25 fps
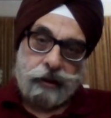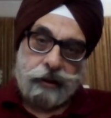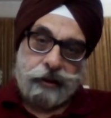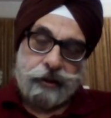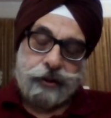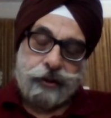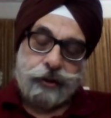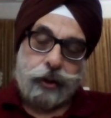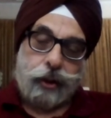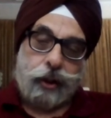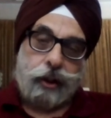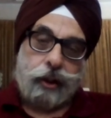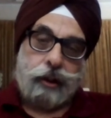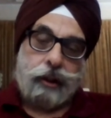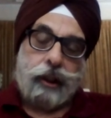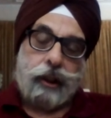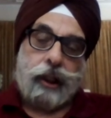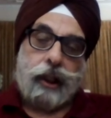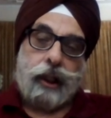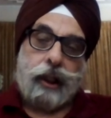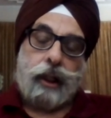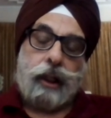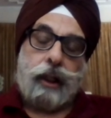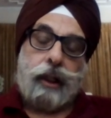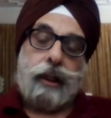So
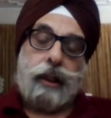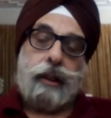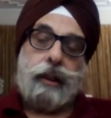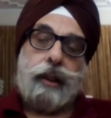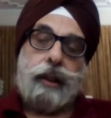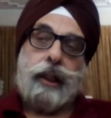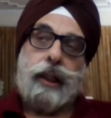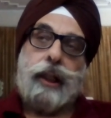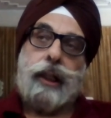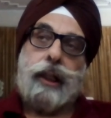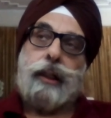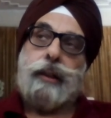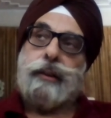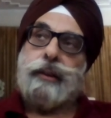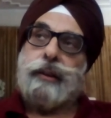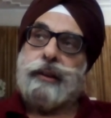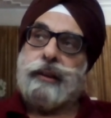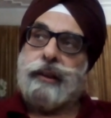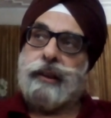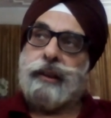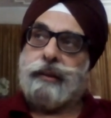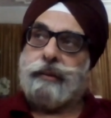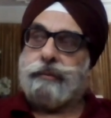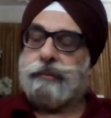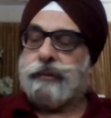
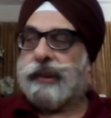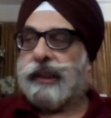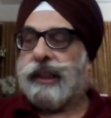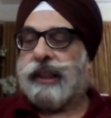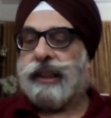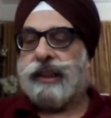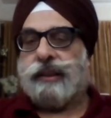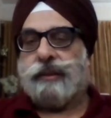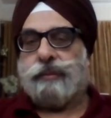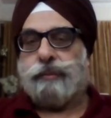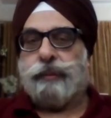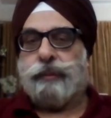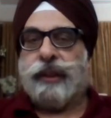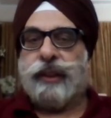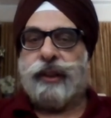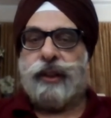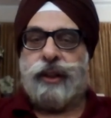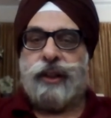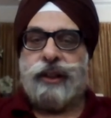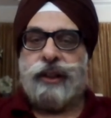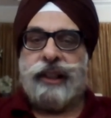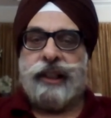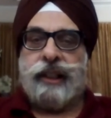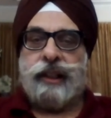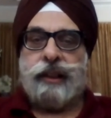
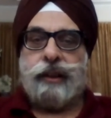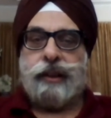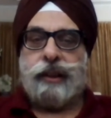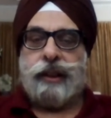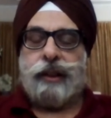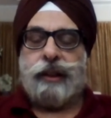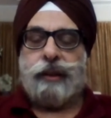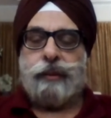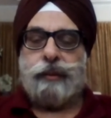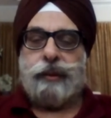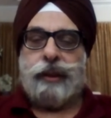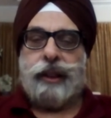Macaulay,